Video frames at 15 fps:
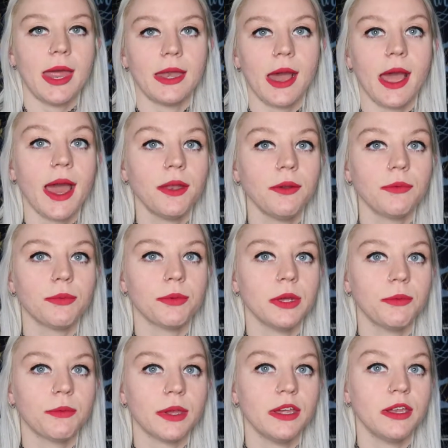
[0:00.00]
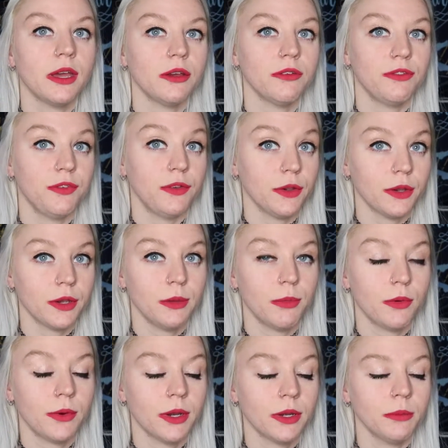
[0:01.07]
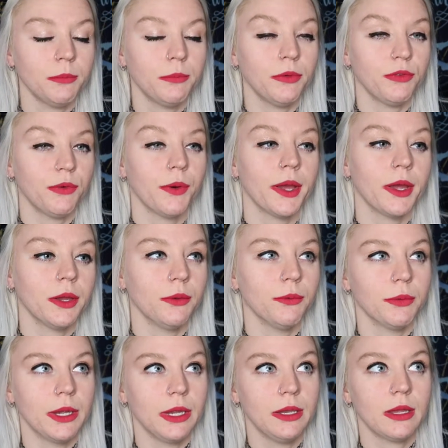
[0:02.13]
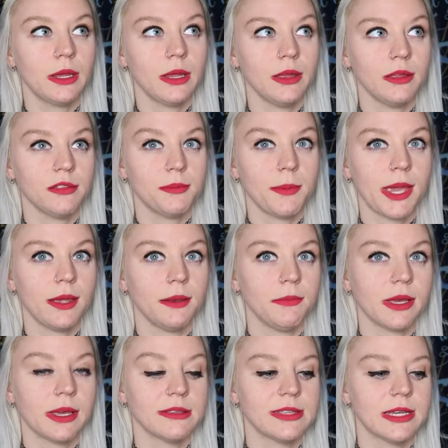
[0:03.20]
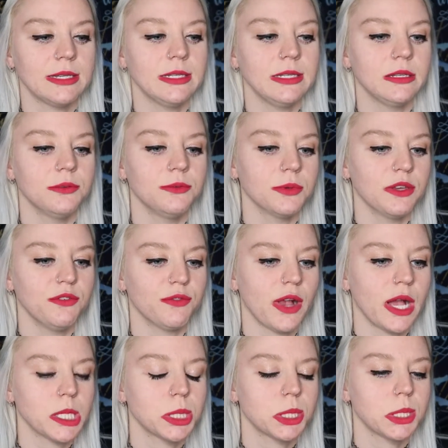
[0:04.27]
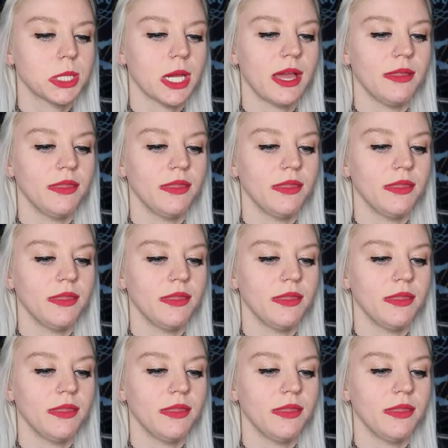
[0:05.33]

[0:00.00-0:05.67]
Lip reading: and I had to reread Furyborn before I could read Kingsbane because I needed refreshed.